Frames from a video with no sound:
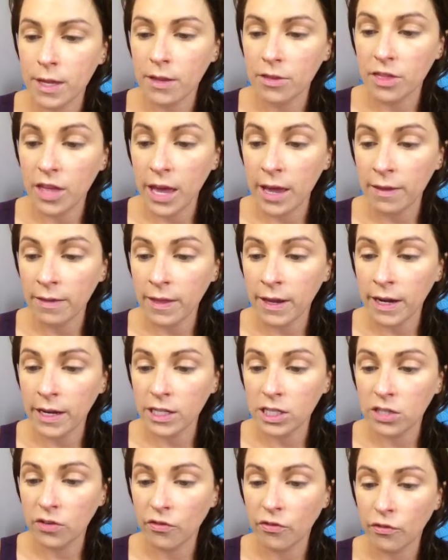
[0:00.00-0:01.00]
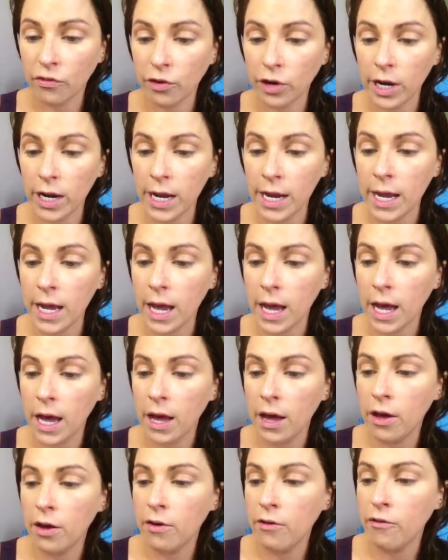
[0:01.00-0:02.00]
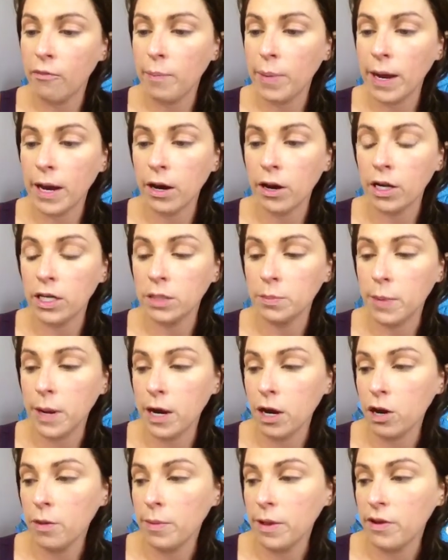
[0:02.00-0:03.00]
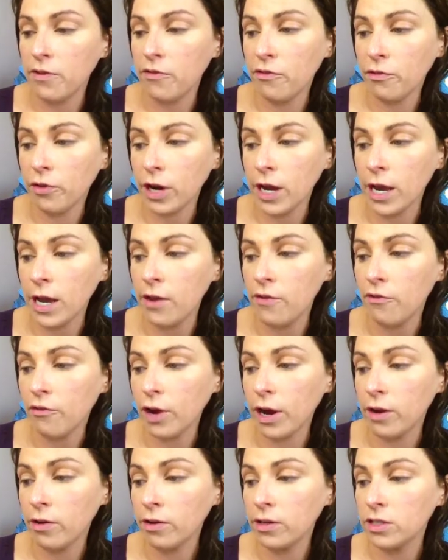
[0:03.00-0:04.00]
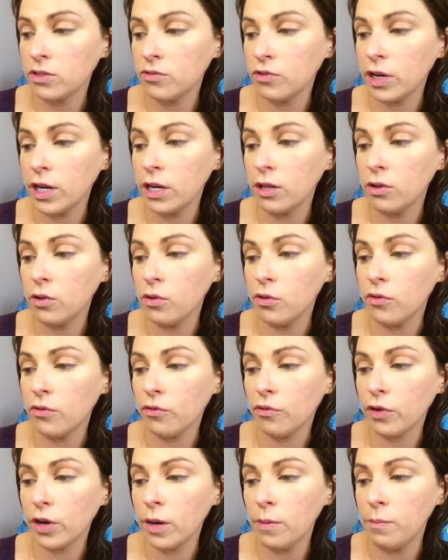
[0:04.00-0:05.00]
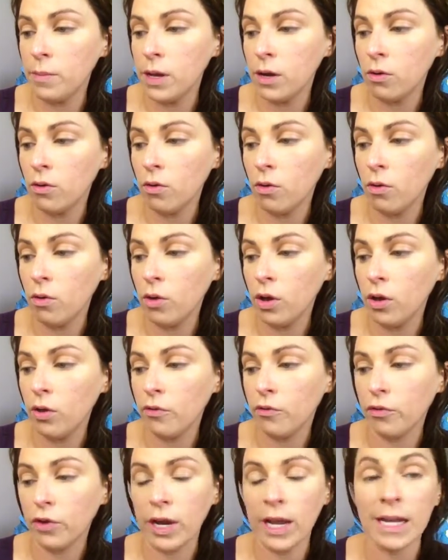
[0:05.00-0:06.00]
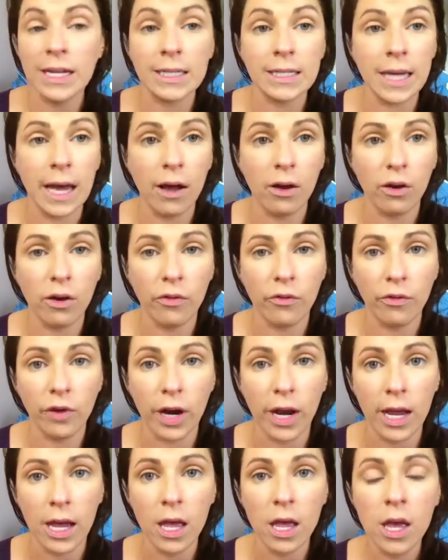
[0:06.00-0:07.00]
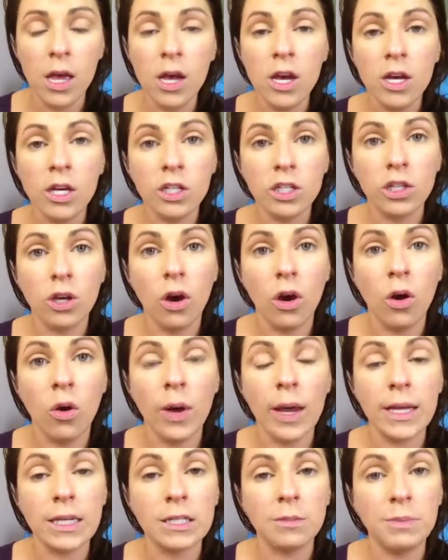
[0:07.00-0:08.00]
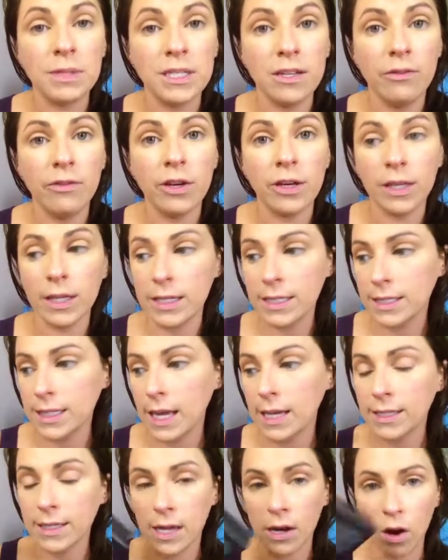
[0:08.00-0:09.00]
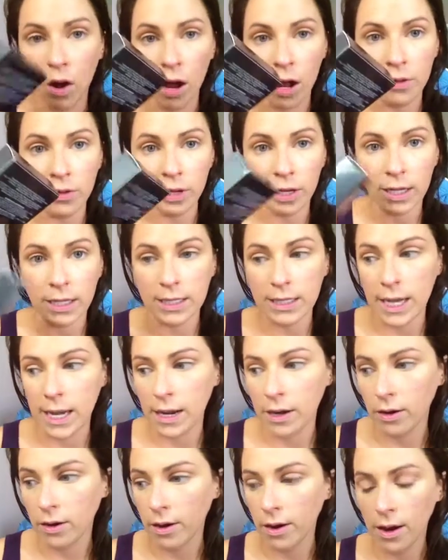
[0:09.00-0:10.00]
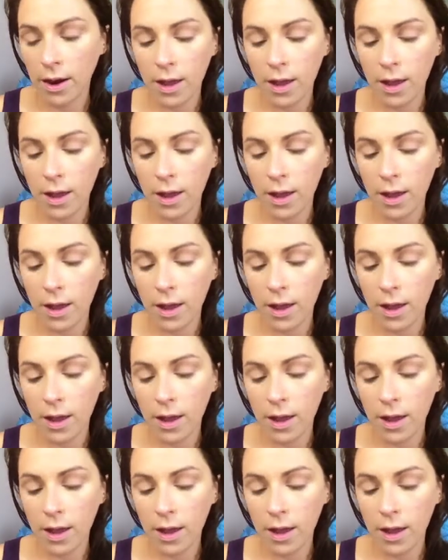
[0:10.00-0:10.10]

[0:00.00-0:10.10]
thing that it's free of it's paraben free, fragrance free, gluten free, mineral oil free, and talc free. So it specifically says it on the container.